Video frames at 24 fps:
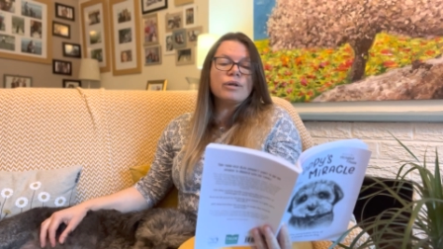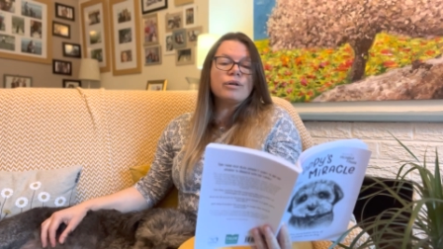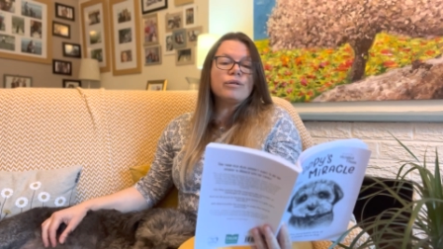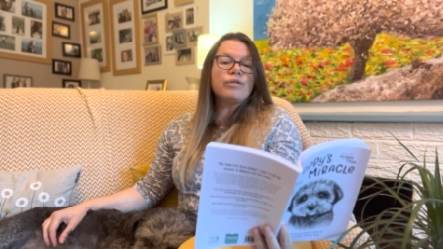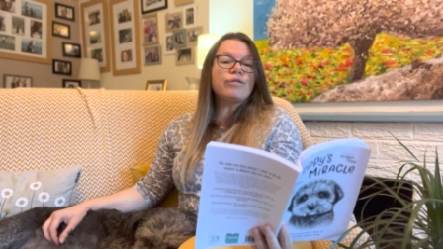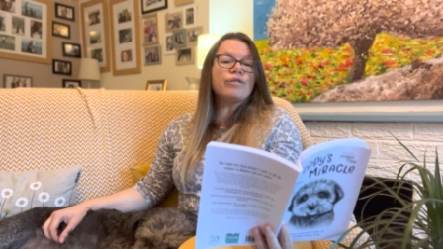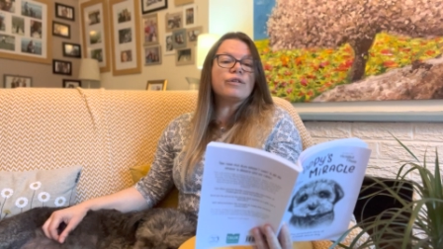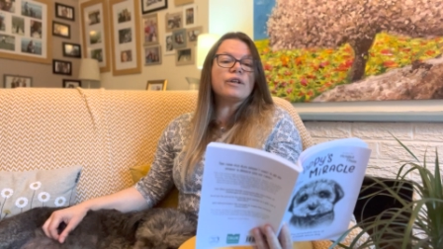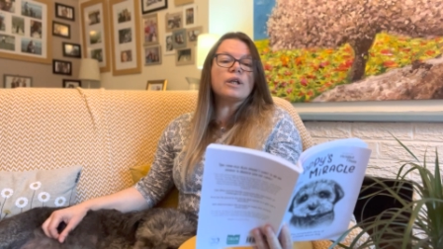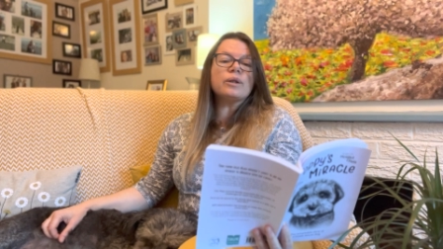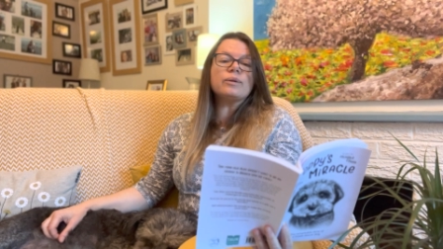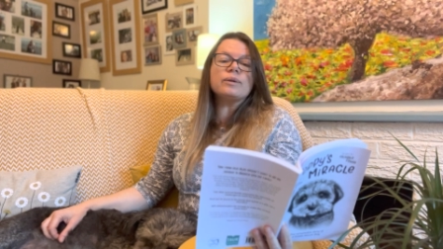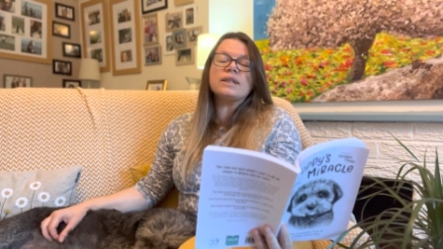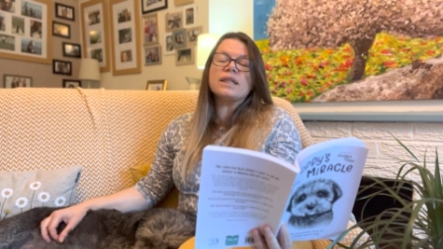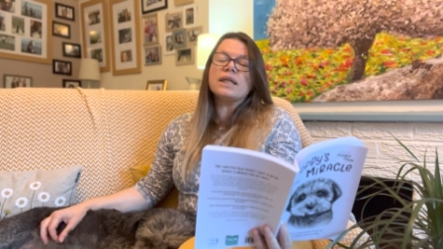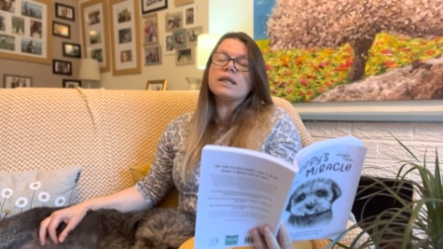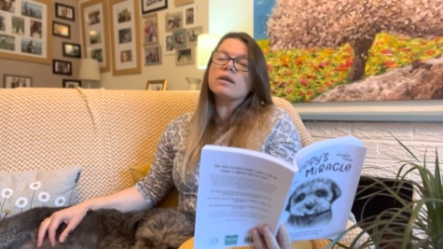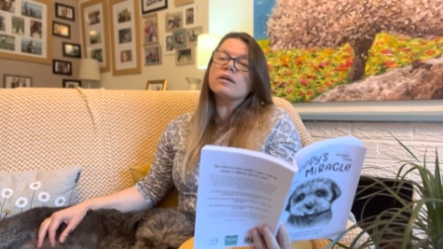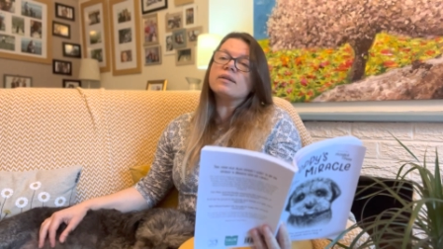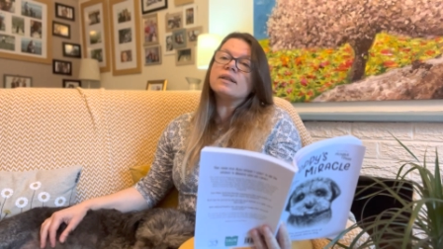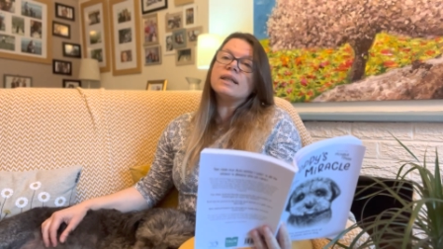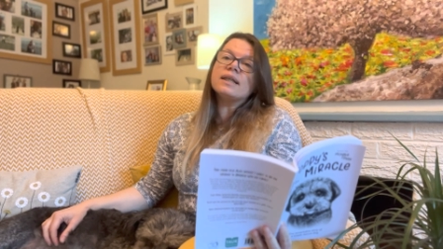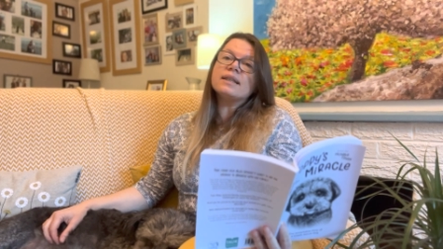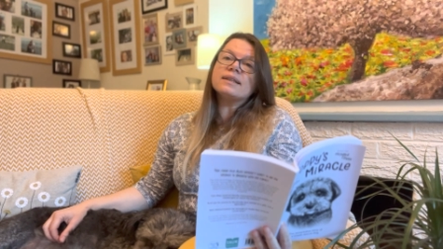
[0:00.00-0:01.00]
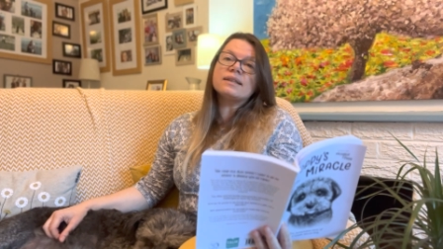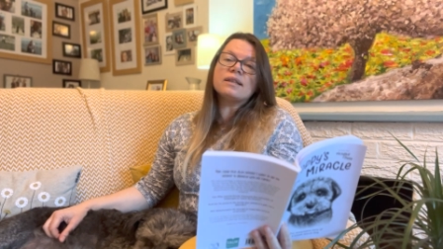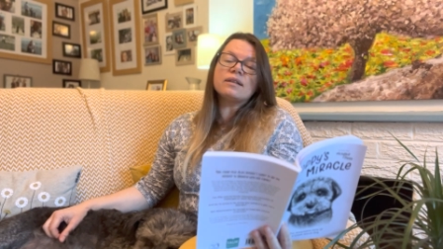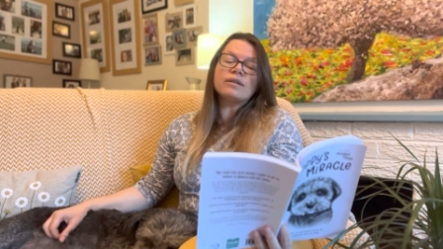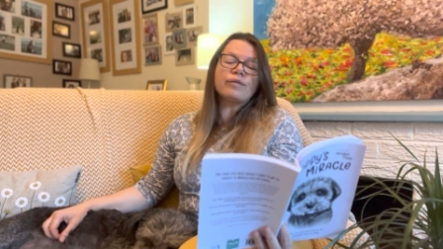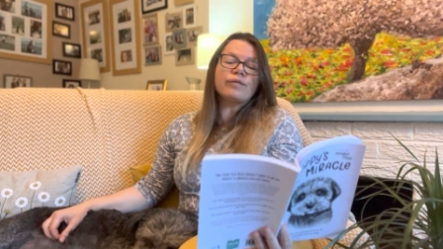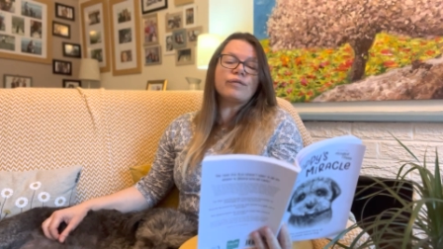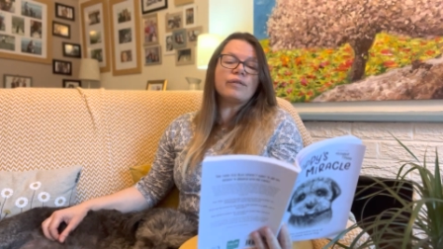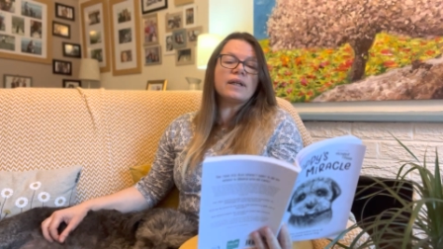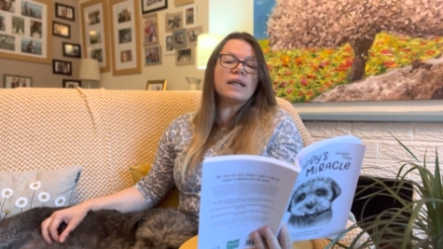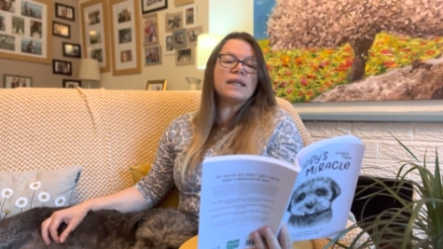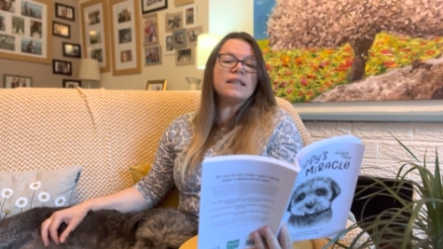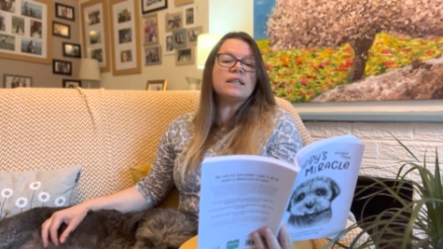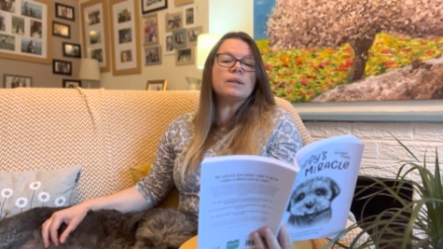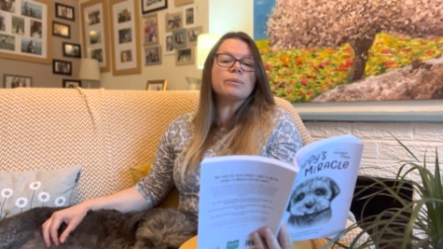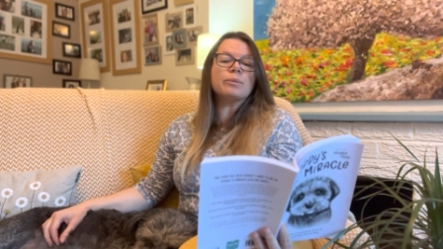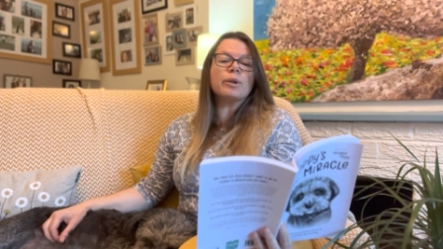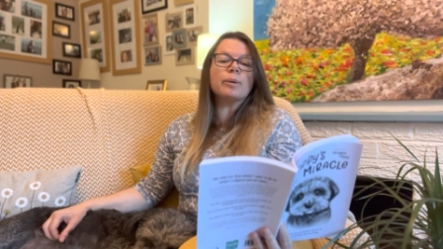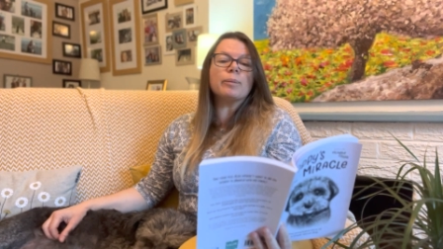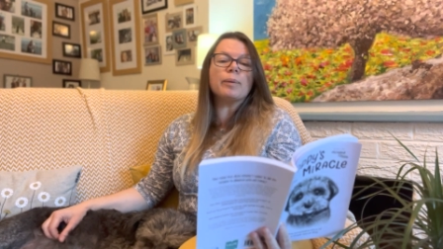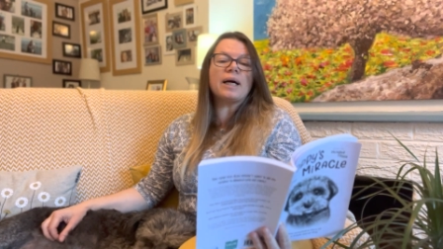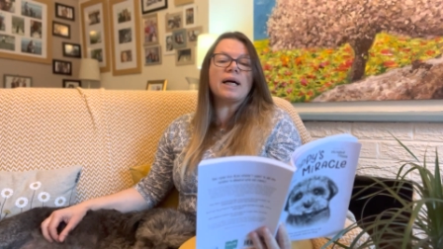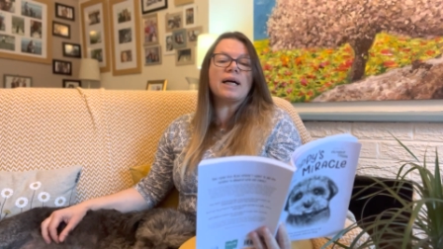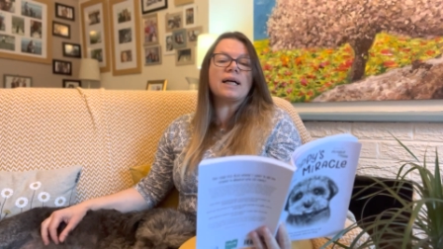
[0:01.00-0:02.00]
floating on his
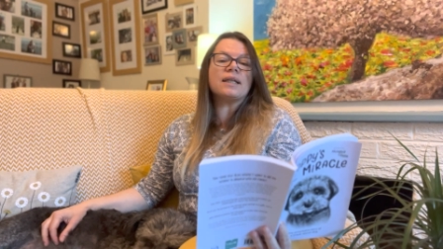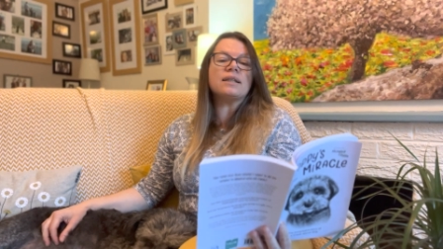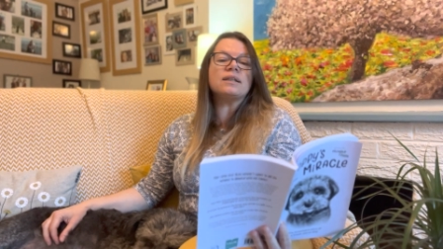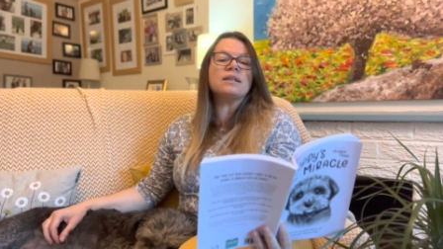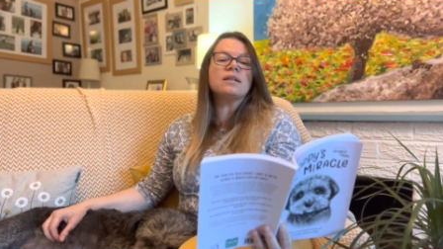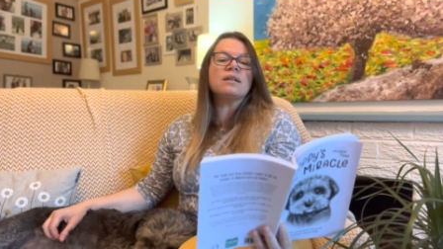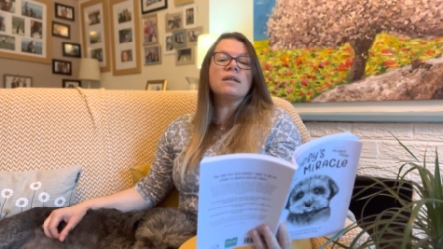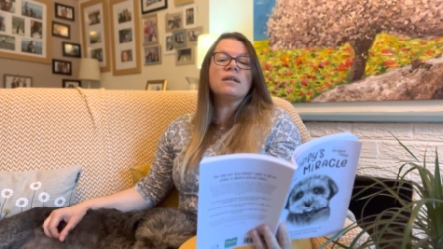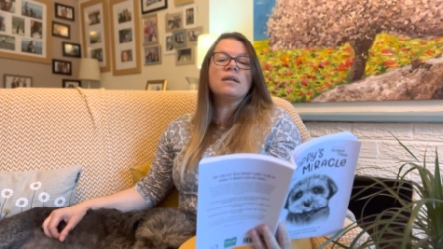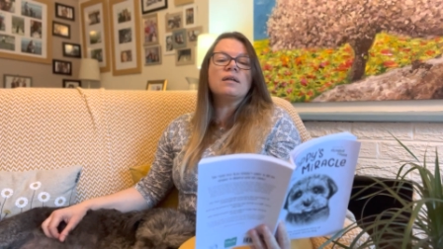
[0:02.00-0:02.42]
inflatable bed,